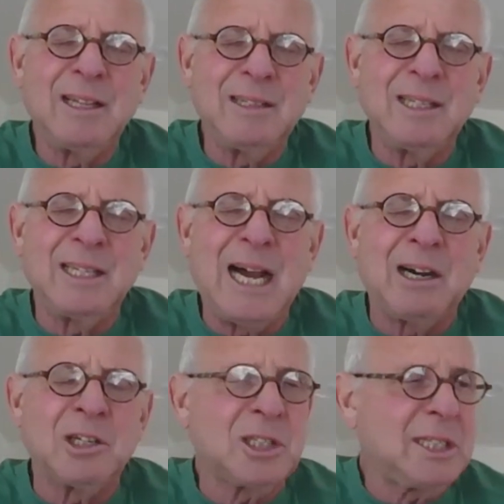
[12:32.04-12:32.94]
the
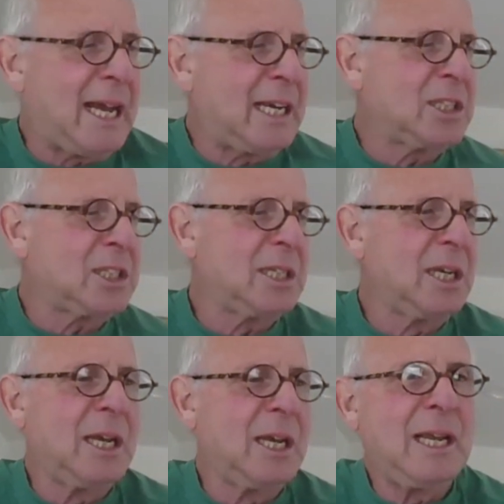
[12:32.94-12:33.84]
dollar status
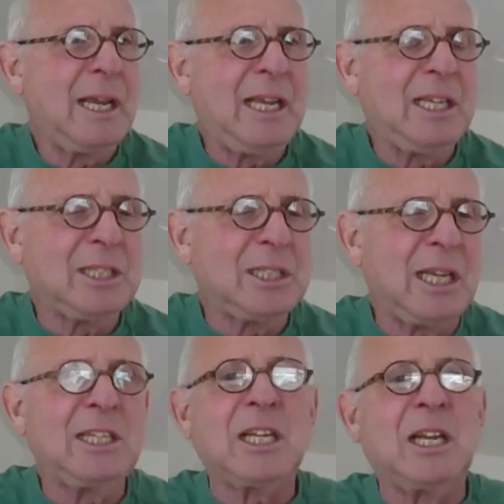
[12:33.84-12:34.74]

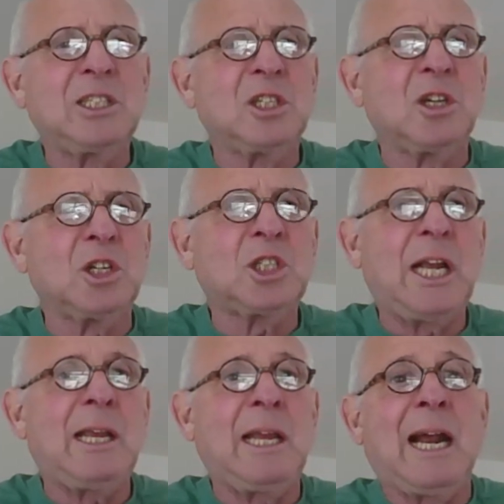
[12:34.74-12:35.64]
is a little
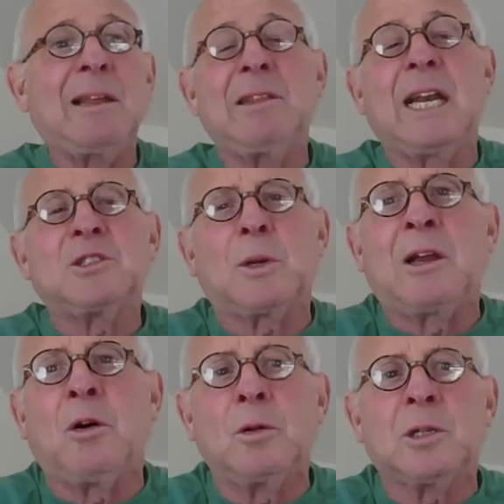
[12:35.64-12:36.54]
shaky, and I think that's
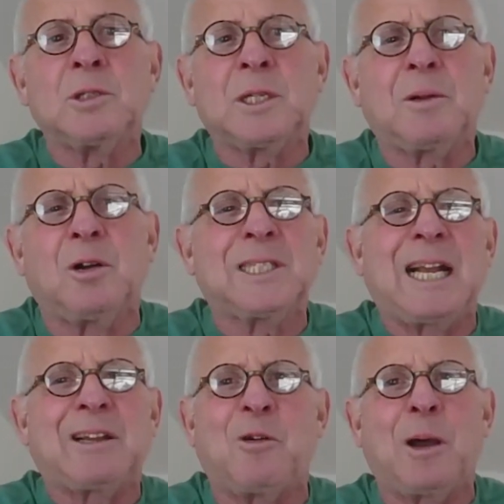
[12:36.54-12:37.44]
why gold goes up. Gold's
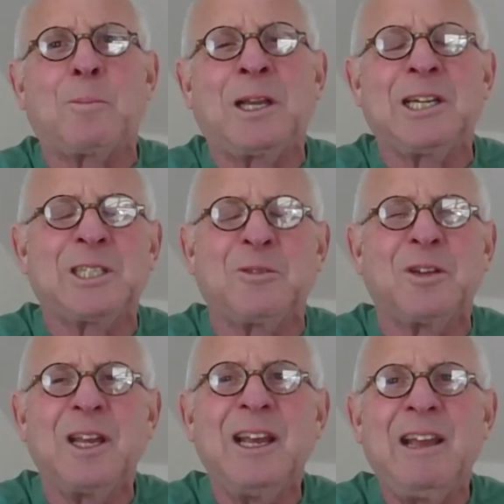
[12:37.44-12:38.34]
not going up because of
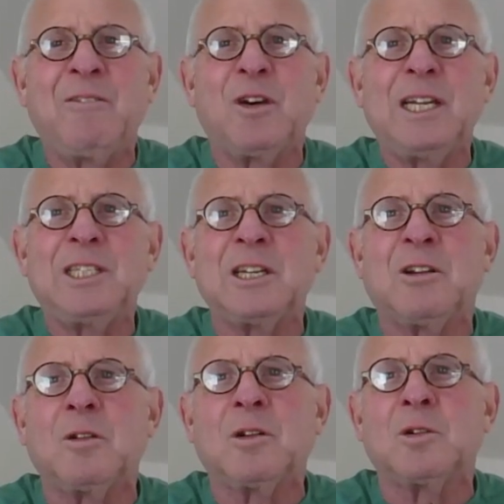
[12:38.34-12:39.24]

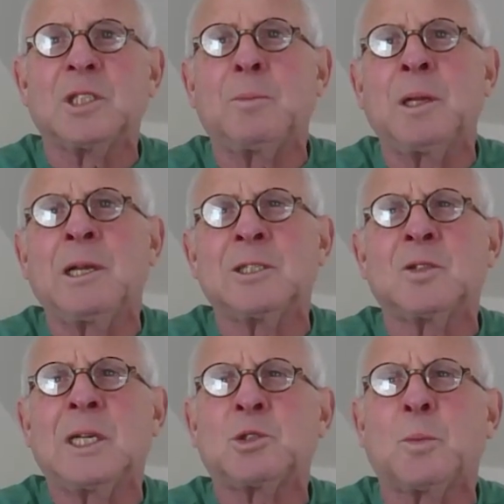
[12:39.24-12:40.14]
inflation. Gold goes up because
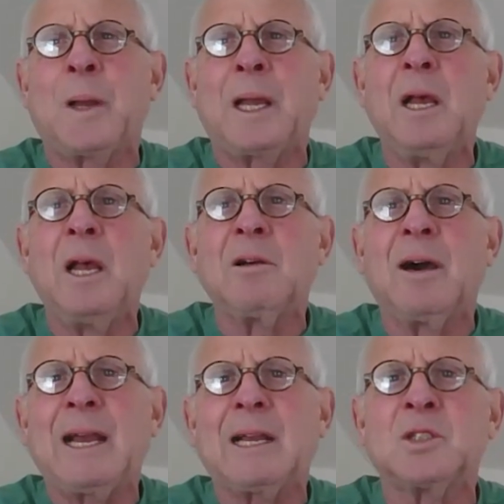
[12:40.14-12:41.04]
of central bank,
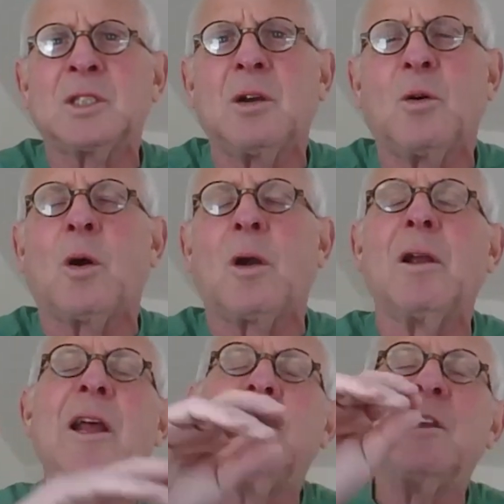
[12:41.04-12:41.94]
the lack of,
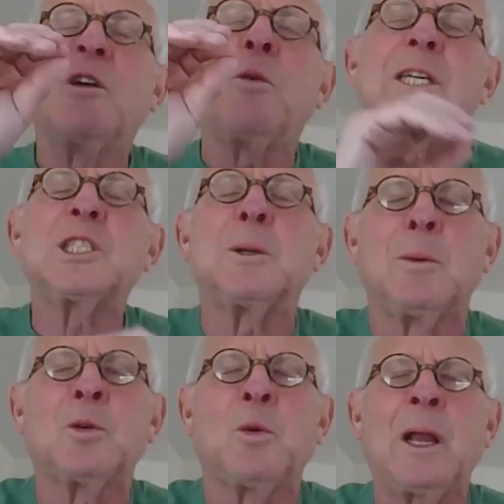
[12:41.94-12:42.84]
or the
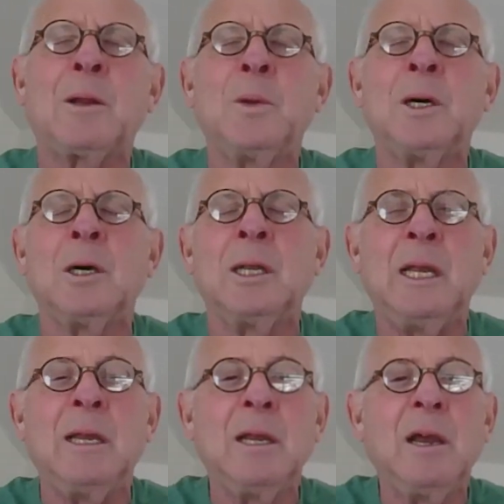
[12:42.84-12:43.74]
questionable
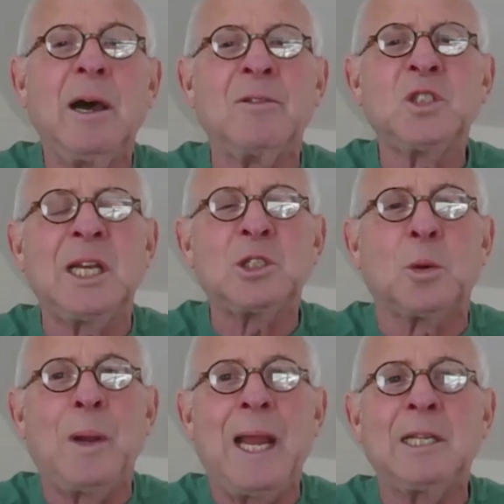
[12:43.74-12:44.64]
credibility of
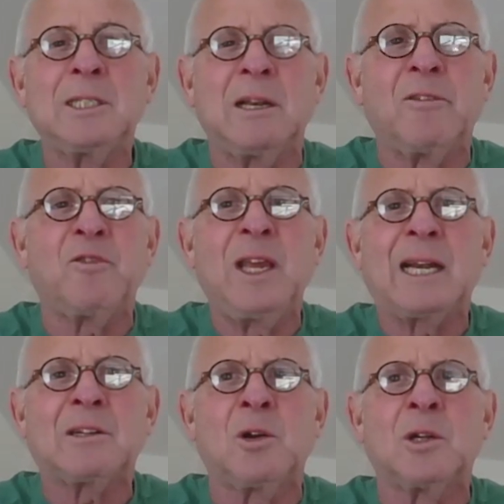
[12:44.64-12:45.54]
central banks in a
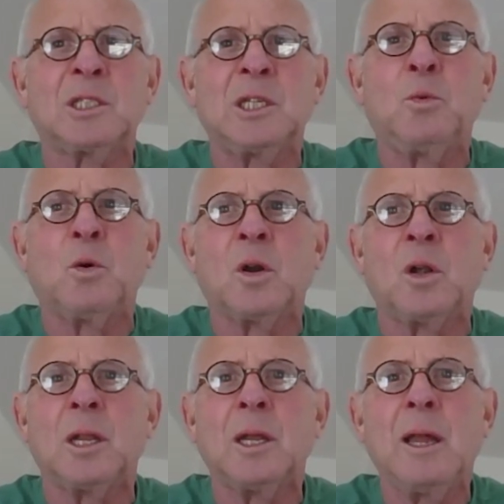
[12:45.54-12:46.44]
fiat currency
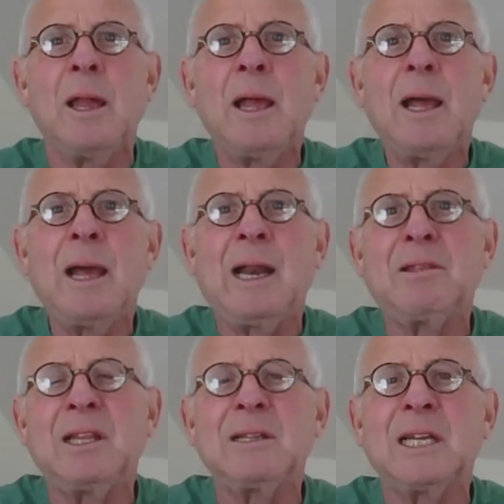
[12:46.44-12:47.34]
world. And
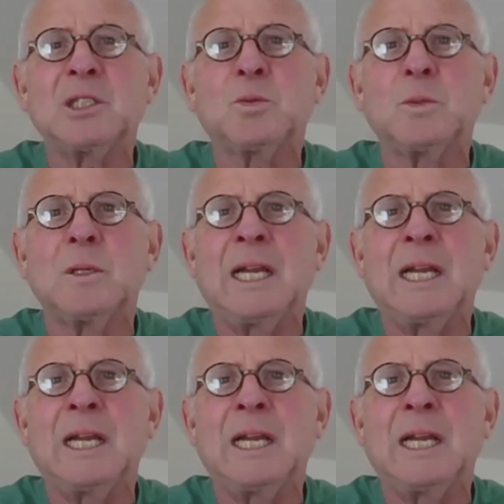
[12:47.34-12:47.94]
I think that's